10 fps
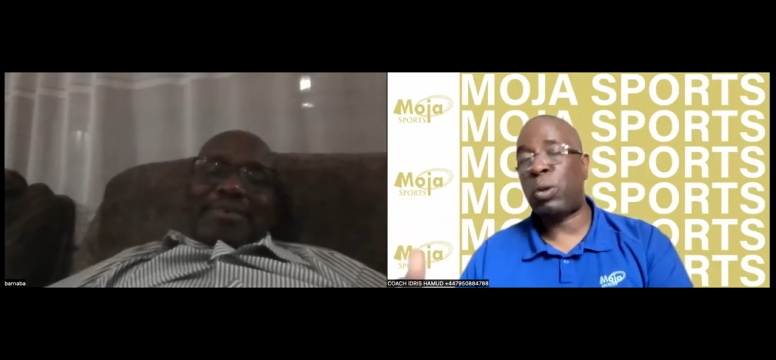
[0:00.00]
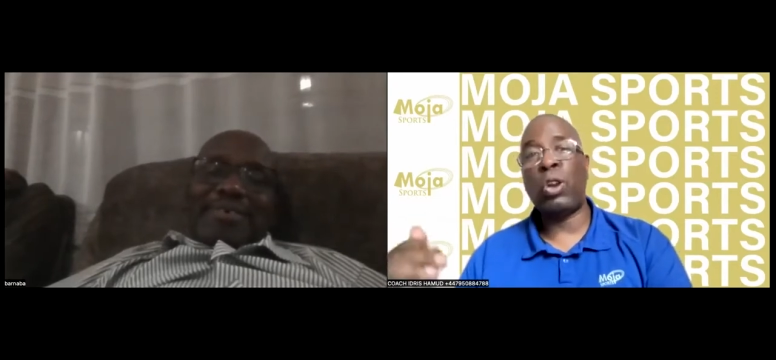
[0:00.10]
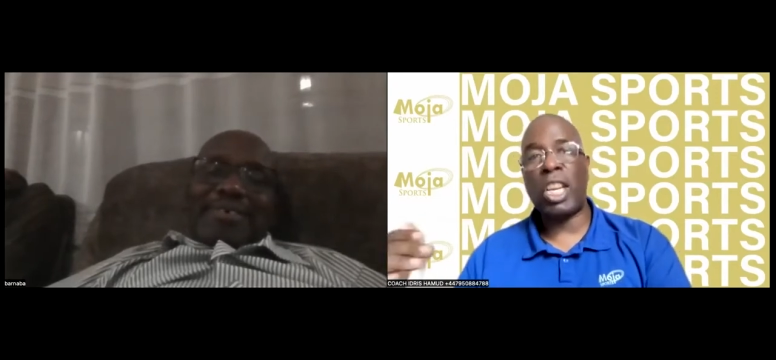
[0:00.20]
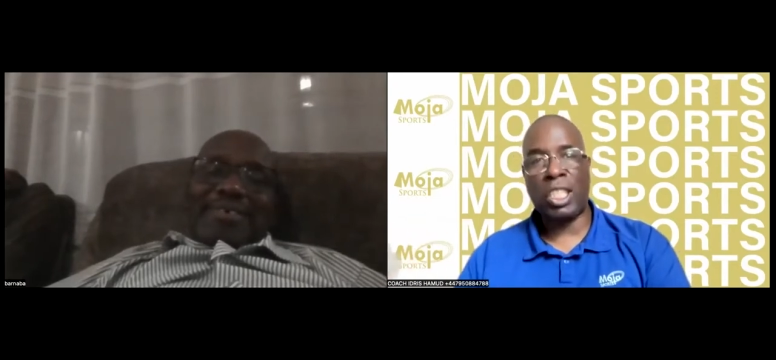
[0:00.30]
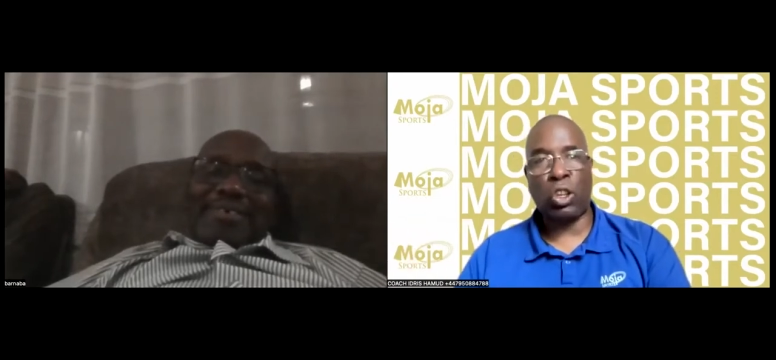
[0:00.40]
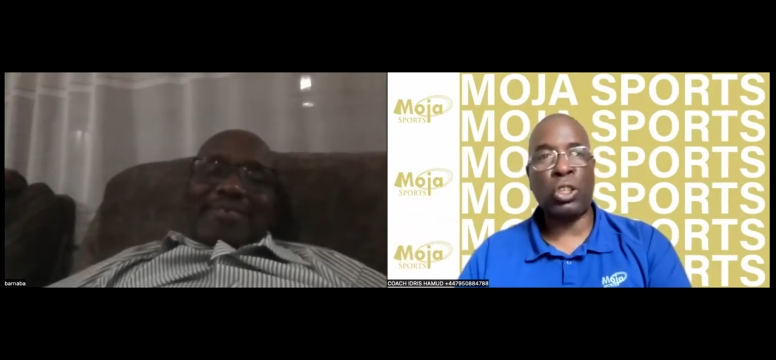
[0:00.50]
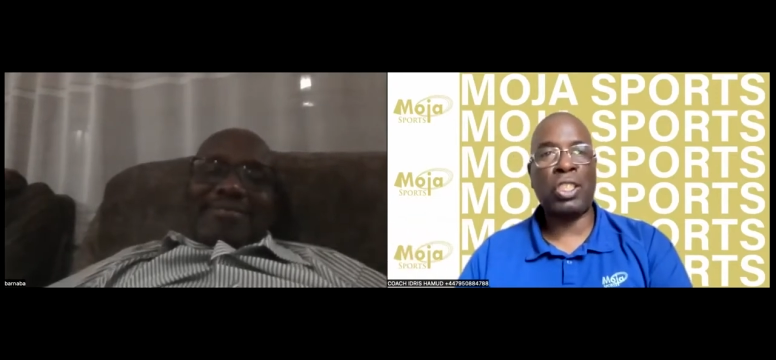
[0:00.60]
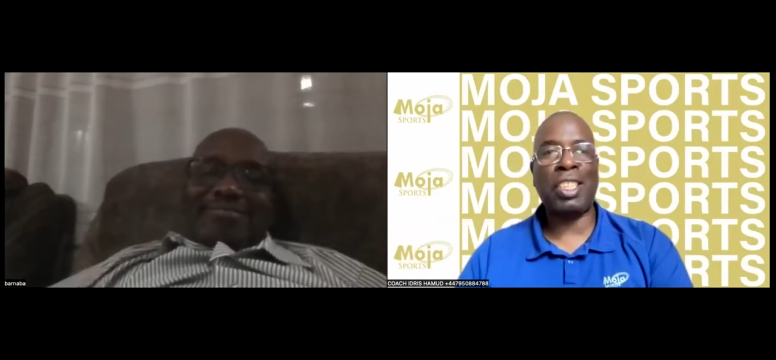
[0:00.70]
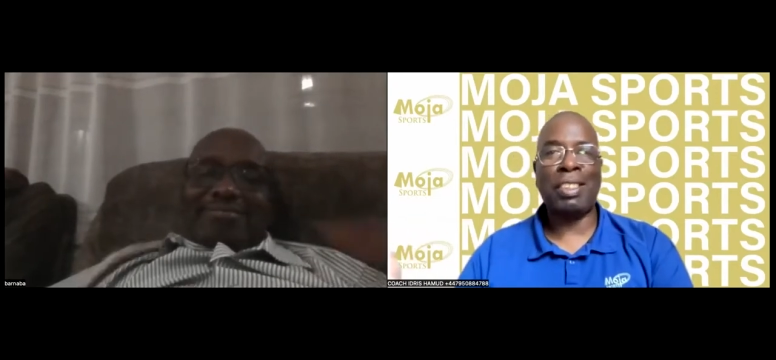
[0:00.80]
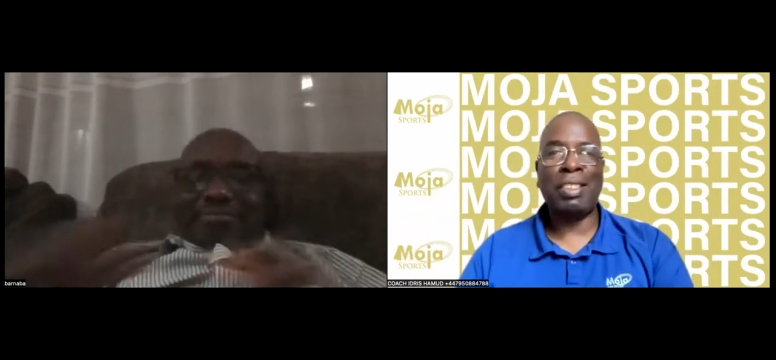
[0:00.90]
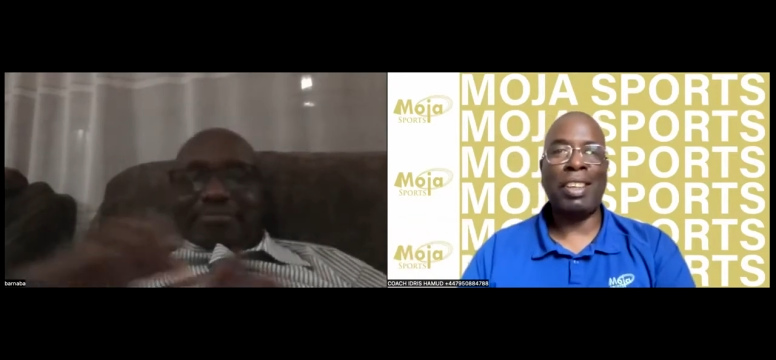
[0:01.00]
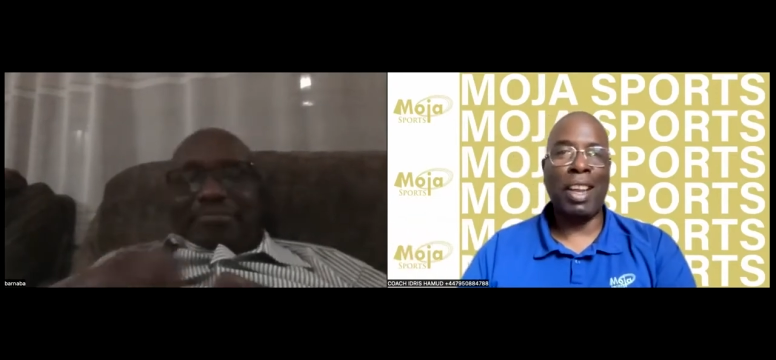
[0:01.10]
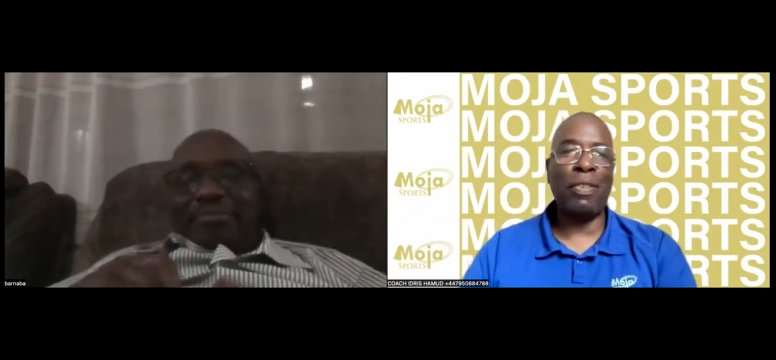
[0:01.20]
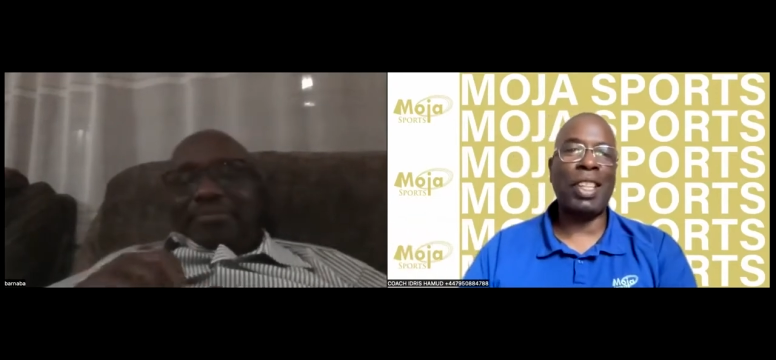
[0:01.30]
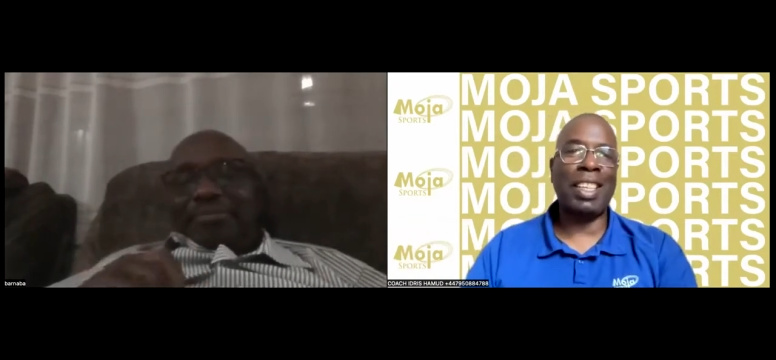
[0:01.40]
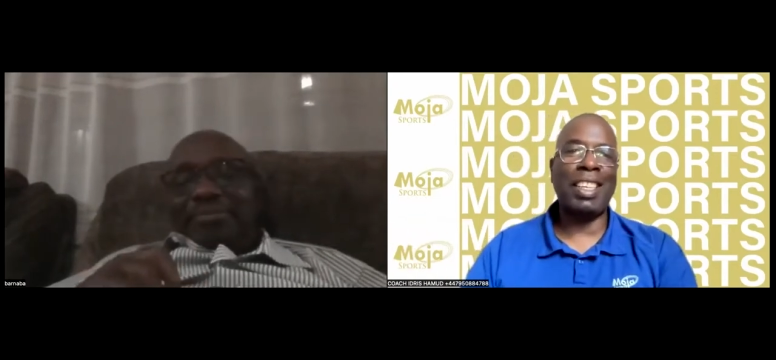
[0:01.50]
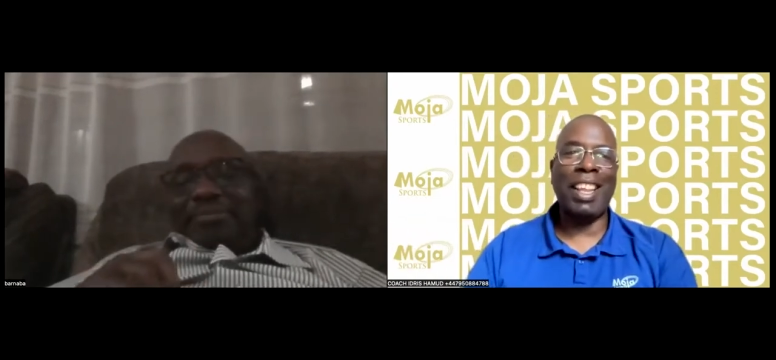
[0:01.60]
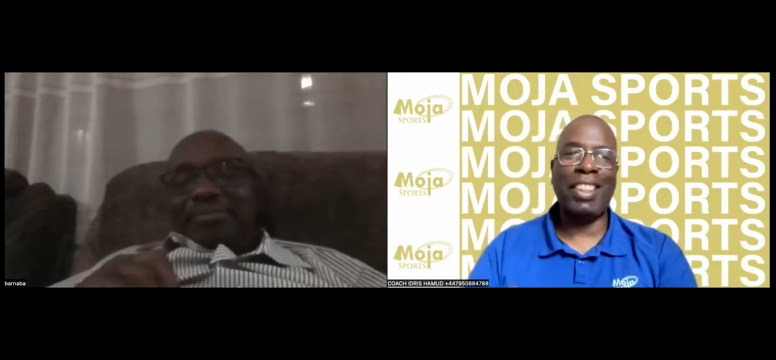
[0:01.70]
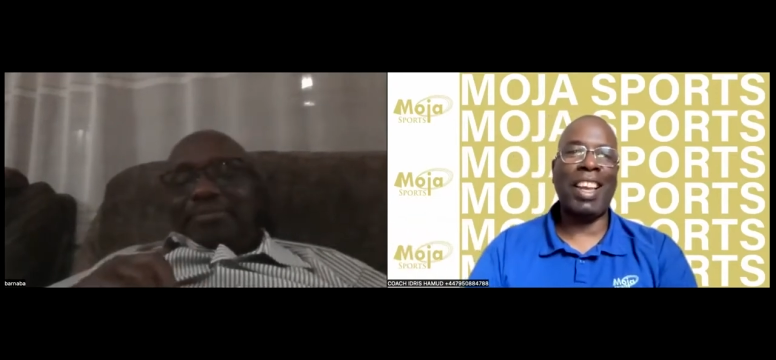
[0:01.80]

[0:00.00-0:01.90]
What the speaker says: could exhaust everything and